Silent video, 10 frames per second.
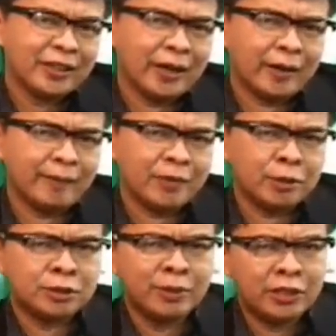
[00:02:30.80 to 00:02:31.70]
And
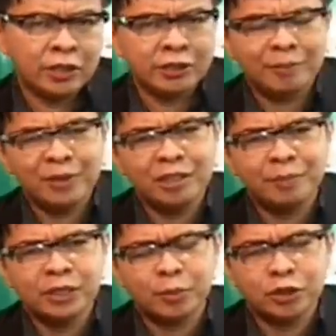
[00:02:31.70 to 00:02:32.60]
he's been here in the
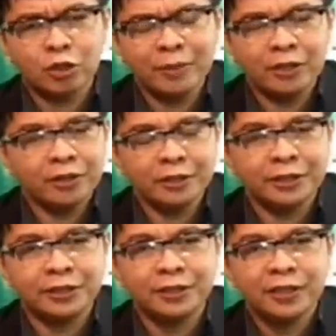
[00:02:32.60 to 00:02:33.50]
Philippines for so many
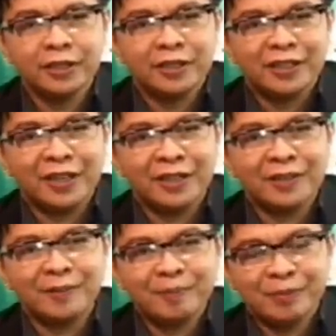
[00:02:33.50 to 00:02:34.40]
years.
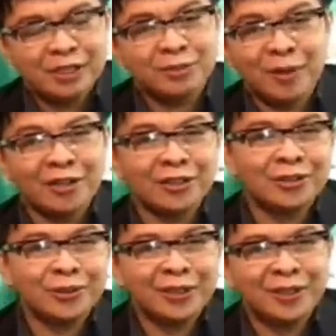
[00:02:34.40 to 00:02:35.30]
And he's
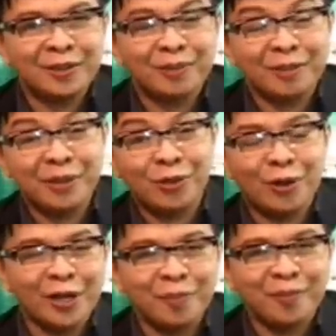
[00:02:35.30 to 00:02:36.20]
married to a Filipino
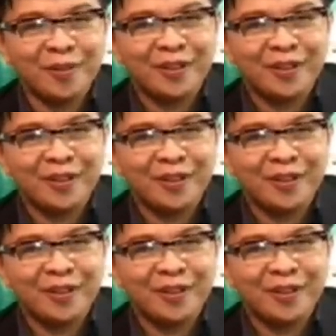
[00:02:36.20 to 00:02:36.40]
wife.